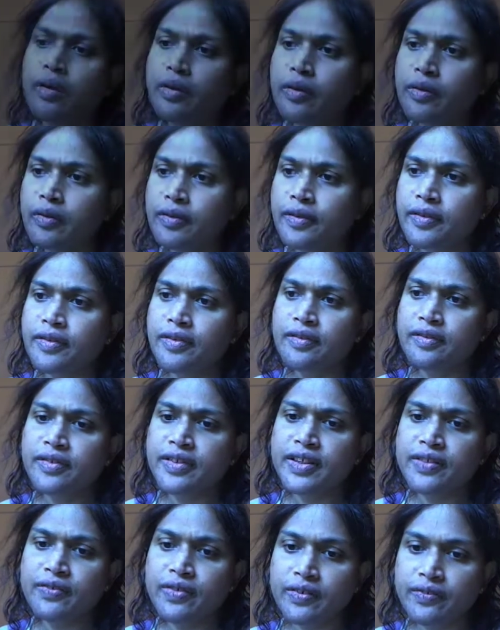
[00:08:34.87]
so it's
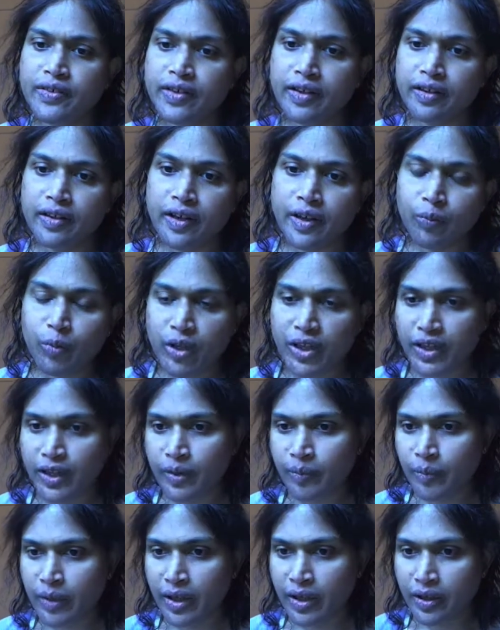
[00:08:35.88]
3.59 p.m.